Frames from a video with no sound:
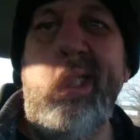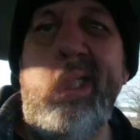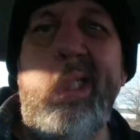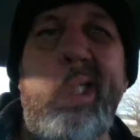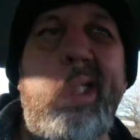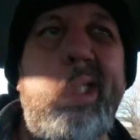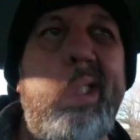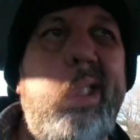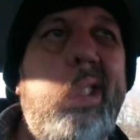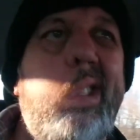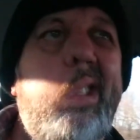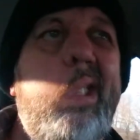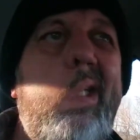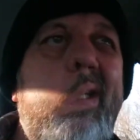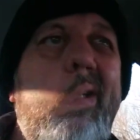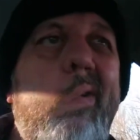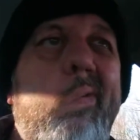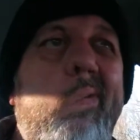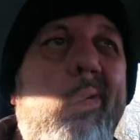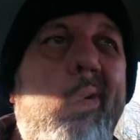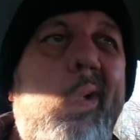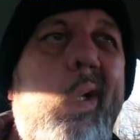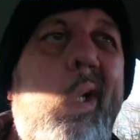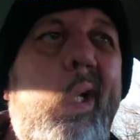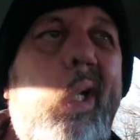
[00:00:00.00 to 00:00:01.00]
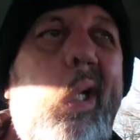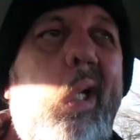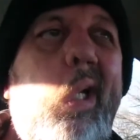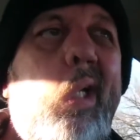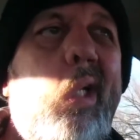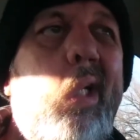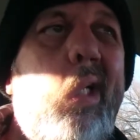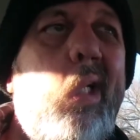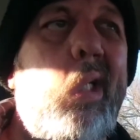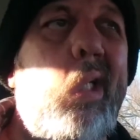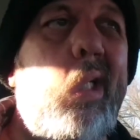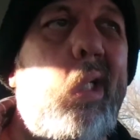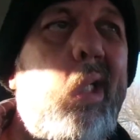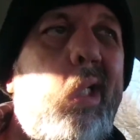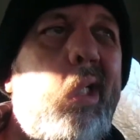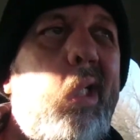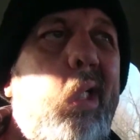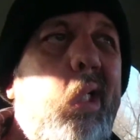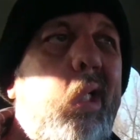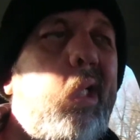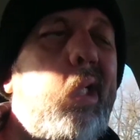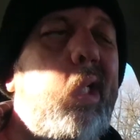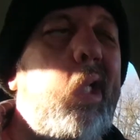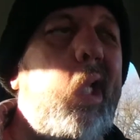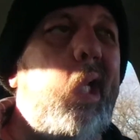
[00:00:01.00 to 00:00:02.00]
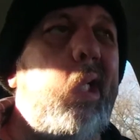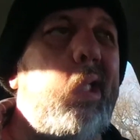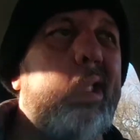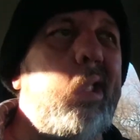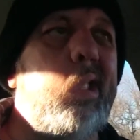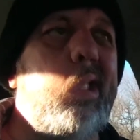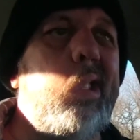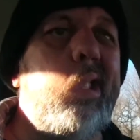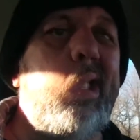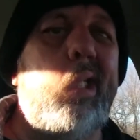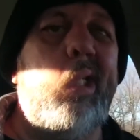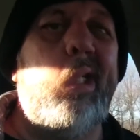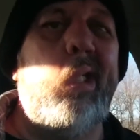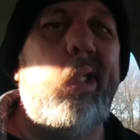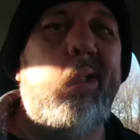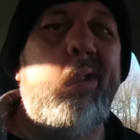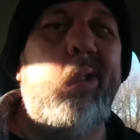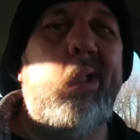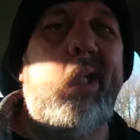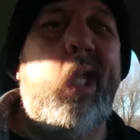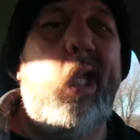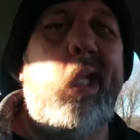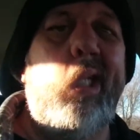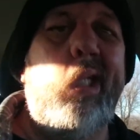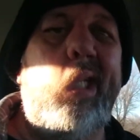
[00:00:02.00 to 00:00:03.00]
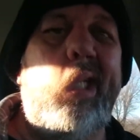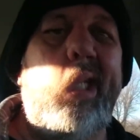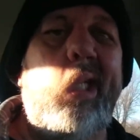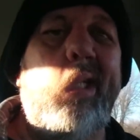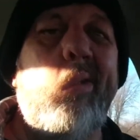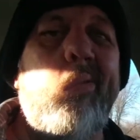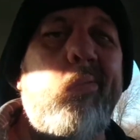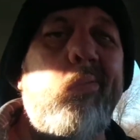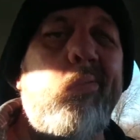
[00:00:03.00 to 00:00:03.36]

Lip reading: and see if that's still a good idea.